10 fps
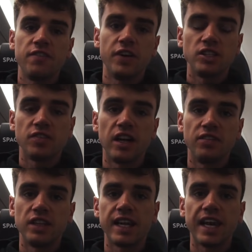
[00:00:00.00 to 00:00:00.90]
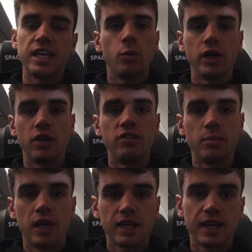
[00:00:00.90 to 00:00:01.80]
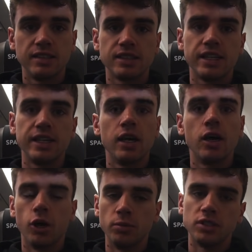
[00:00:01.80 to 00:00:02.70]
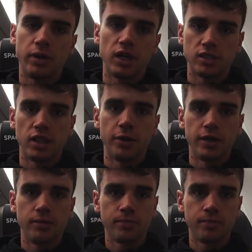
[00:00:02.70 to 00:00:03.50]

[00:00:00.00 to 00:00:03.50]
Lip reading: First flight of the day, we're going from Alicante up to Barcelona.